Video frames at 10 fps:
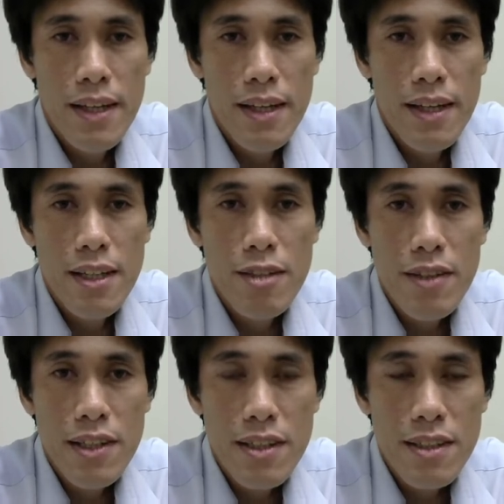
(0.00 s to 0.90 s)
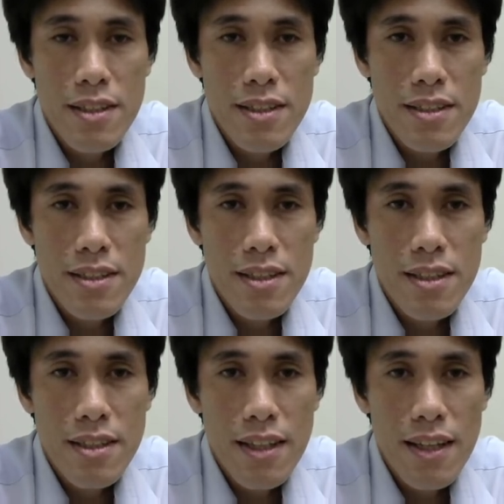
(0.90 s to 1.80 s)
Anyway, this is
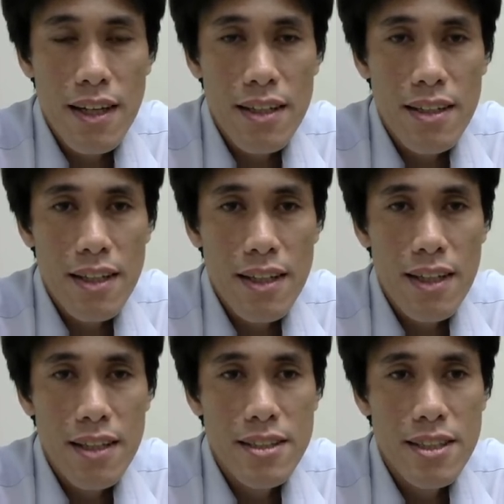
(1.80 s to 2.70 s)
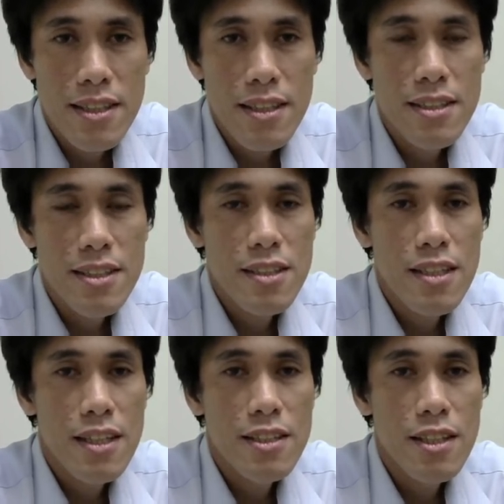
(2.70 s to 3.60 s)
I think God's
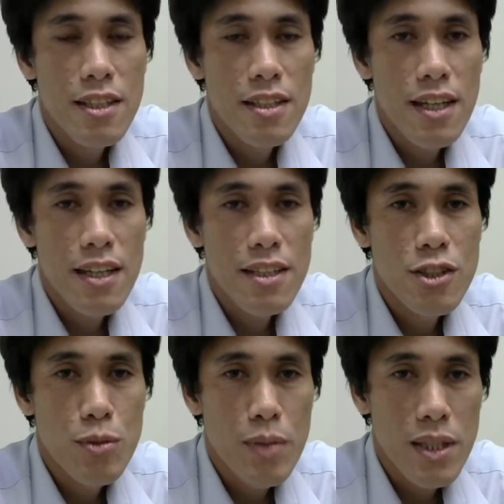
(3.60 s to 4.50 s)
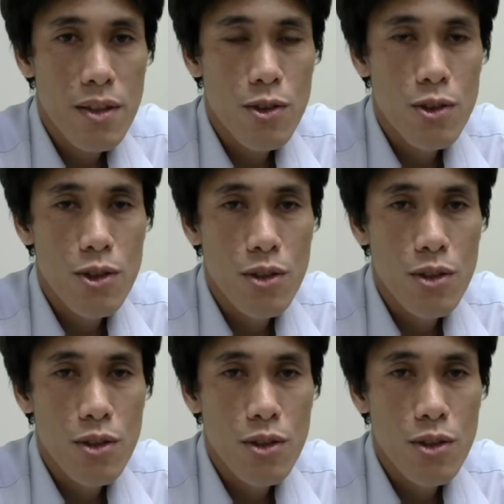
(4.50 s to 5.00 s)
encouragement to